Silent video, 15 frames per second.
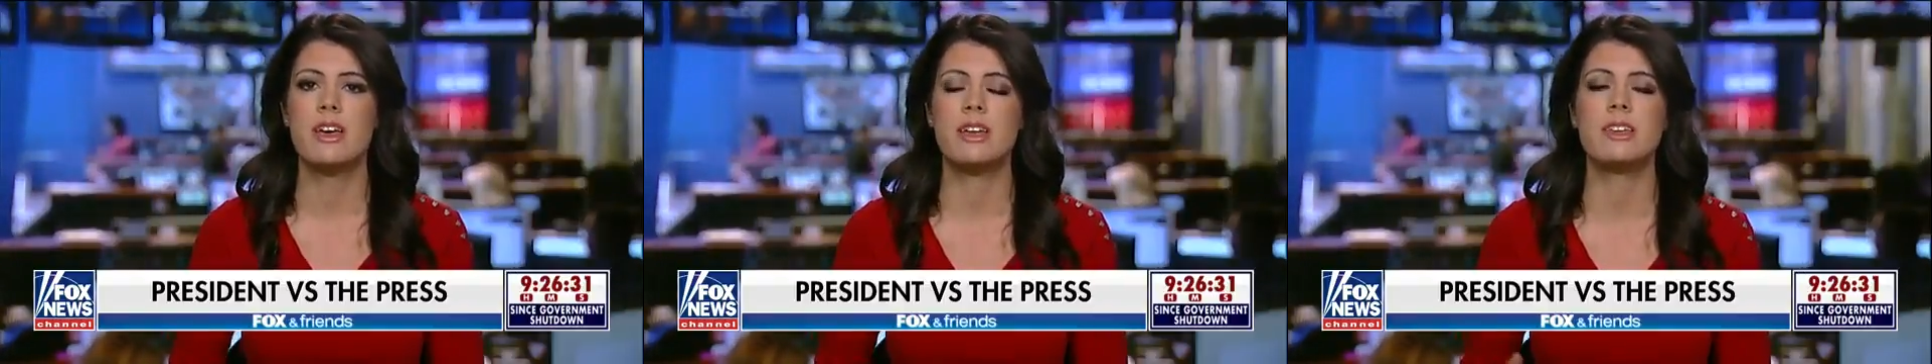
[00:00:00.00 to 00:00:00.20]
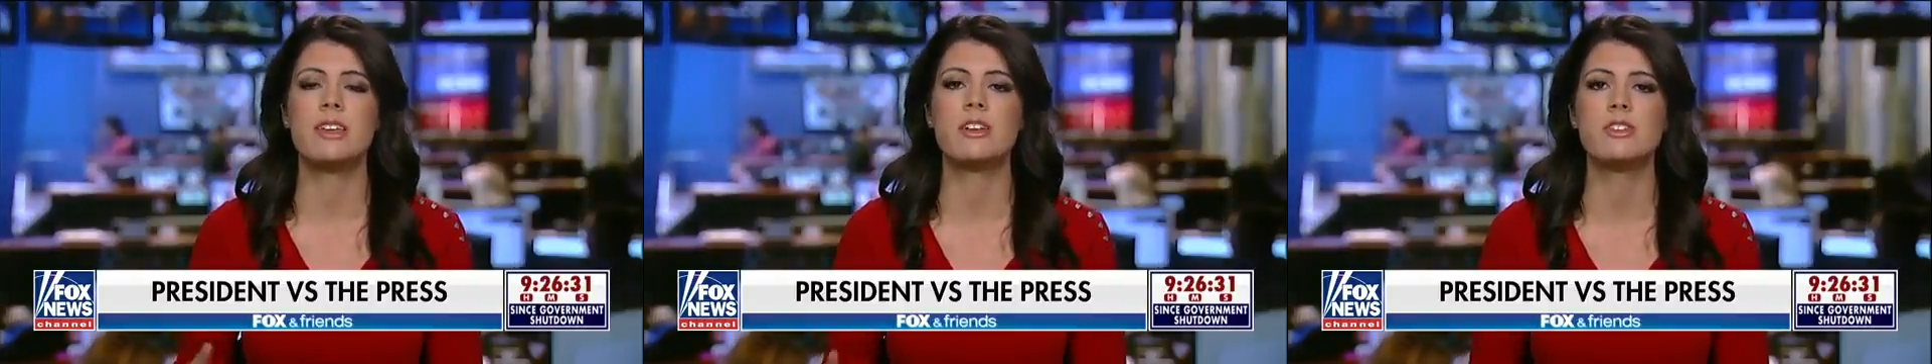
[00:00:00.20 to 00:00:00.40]

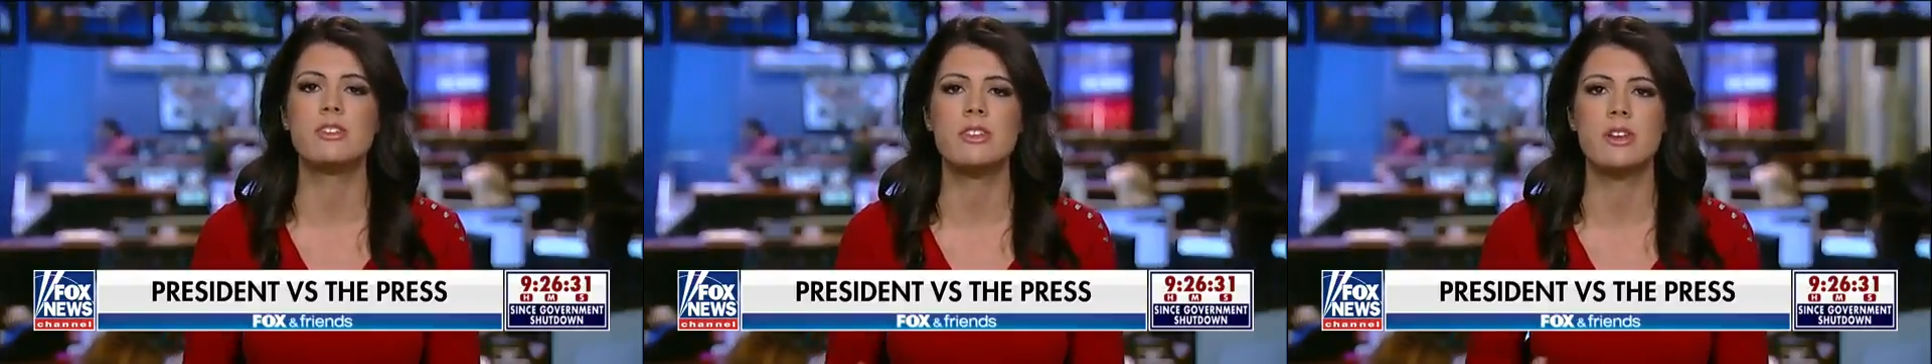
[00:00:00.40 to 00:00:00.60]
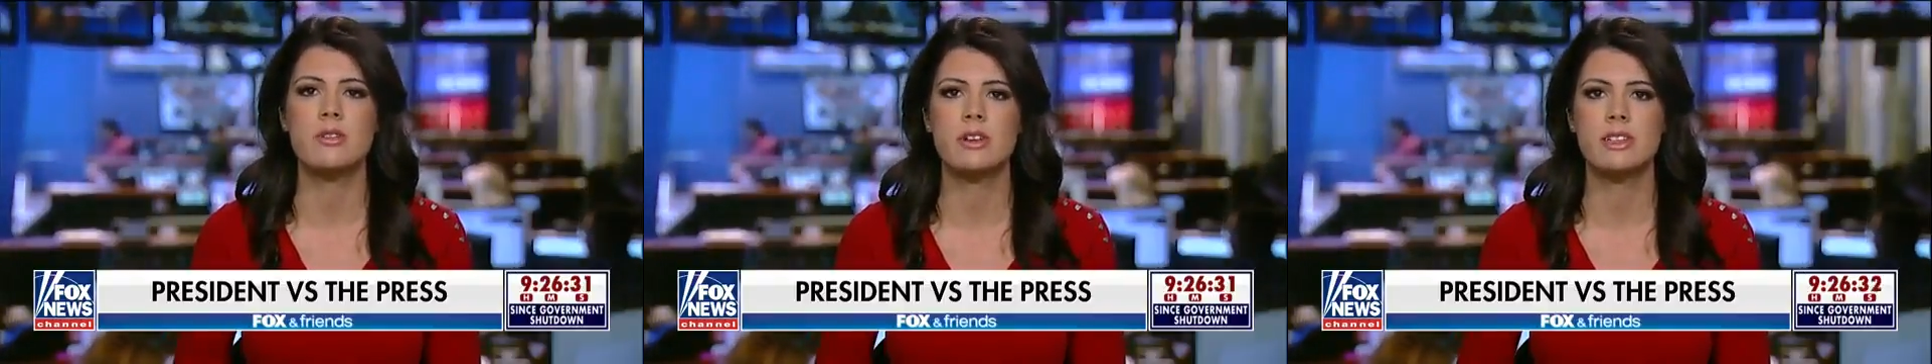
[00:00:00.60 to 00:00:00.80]
adhere
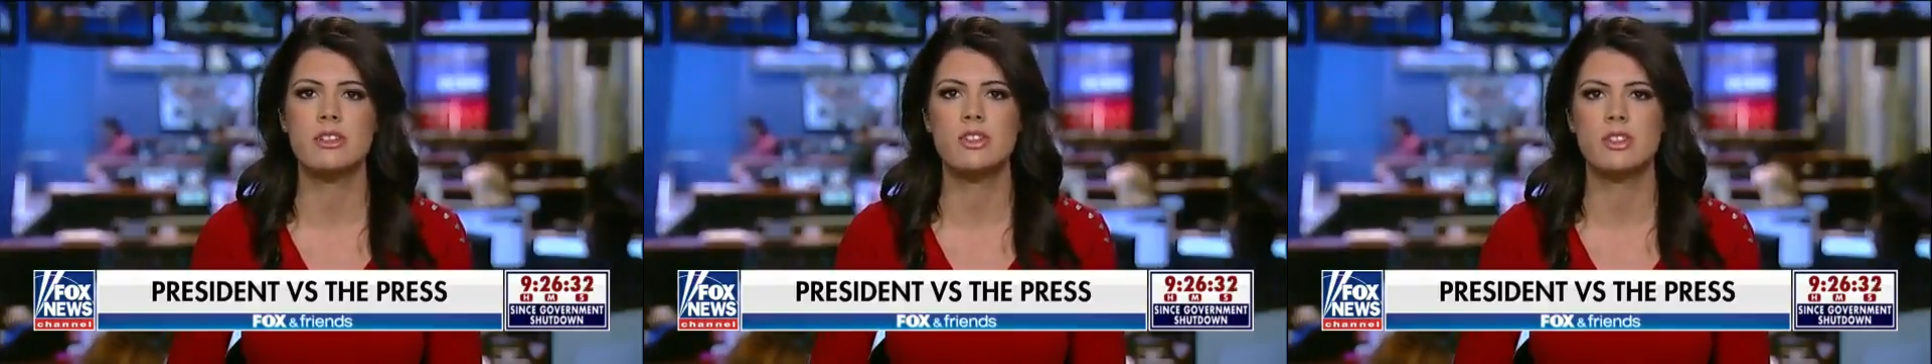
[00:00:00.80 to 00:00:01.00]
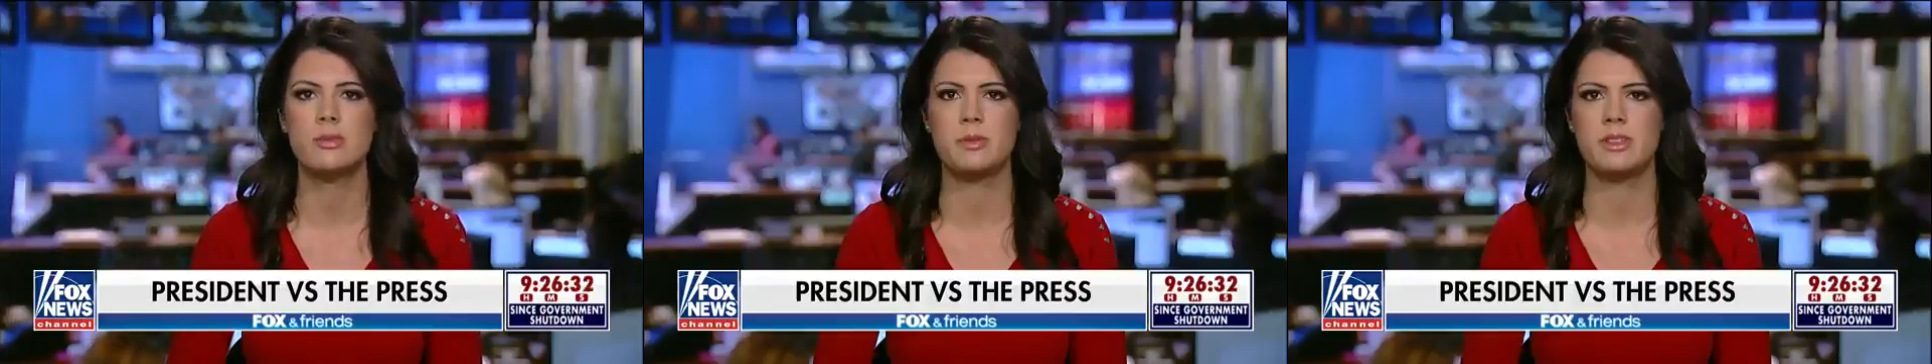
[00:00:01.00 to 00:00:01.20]
to their
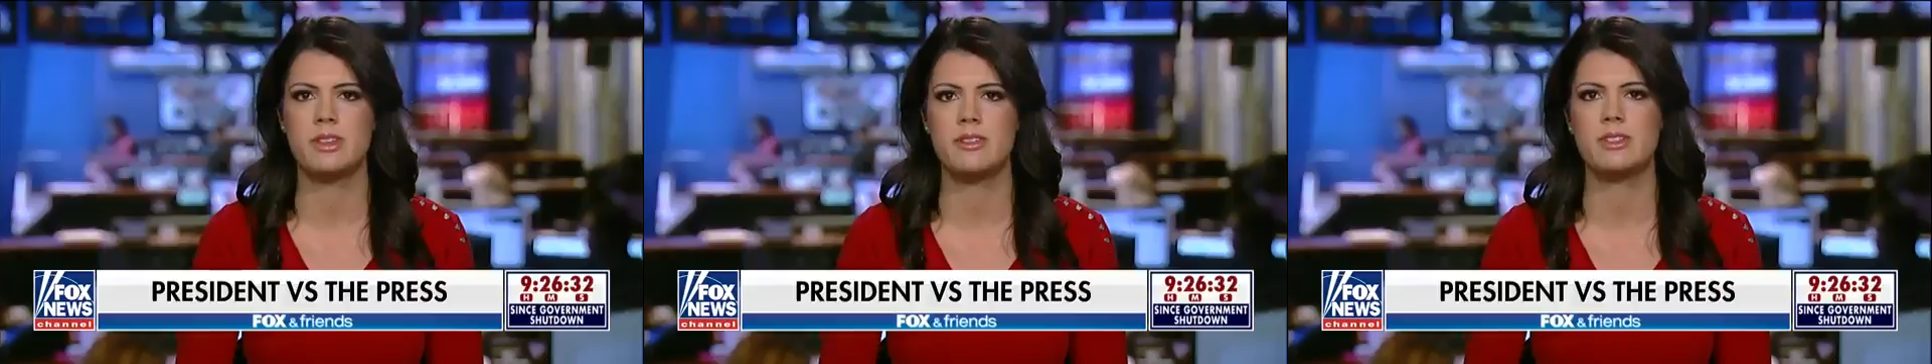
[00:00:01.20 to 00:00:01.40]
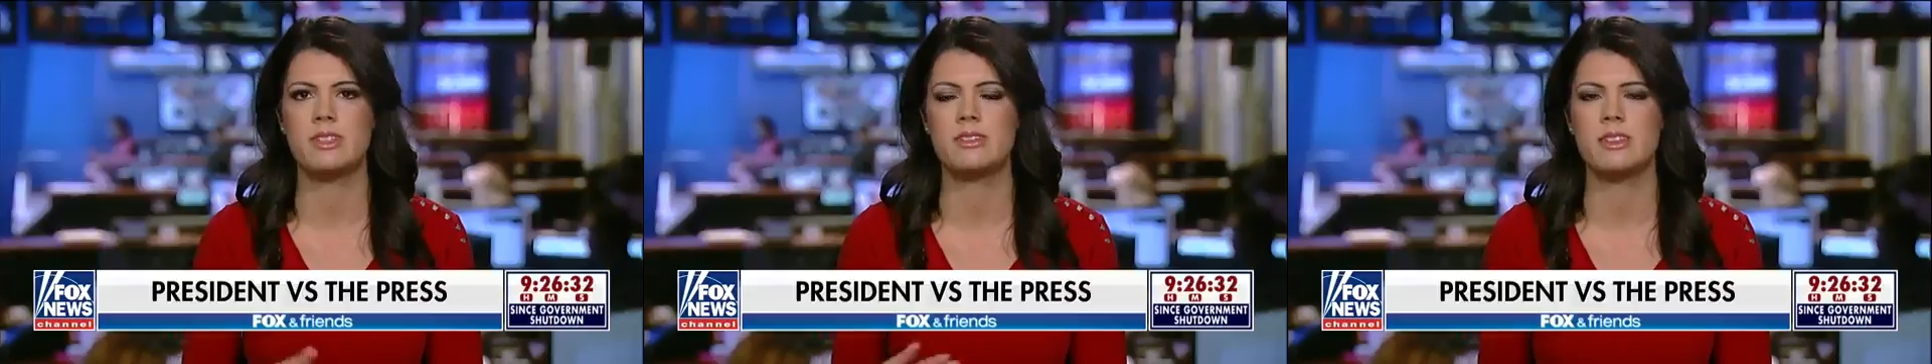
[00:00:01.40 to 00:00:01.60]
religious beliefs